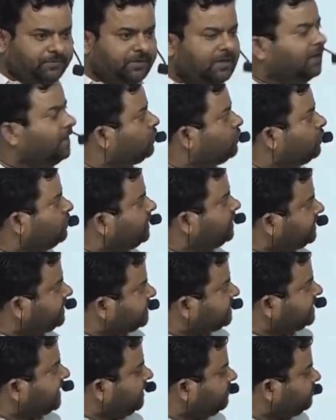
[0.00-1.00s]
Though this
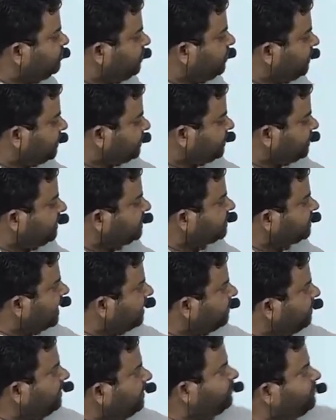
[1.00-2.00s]
time GST is
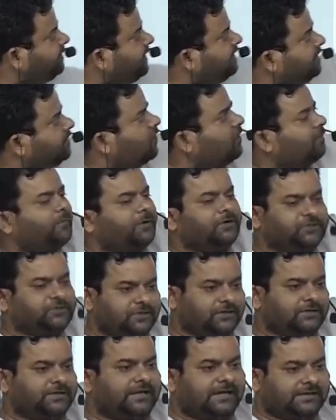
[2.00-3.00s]
above than corporation
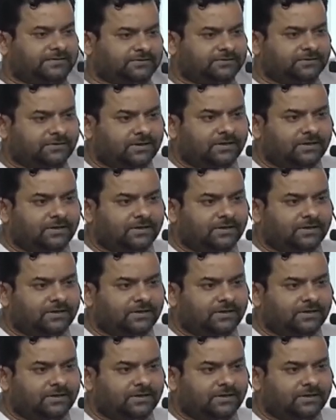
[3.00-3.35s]
tax.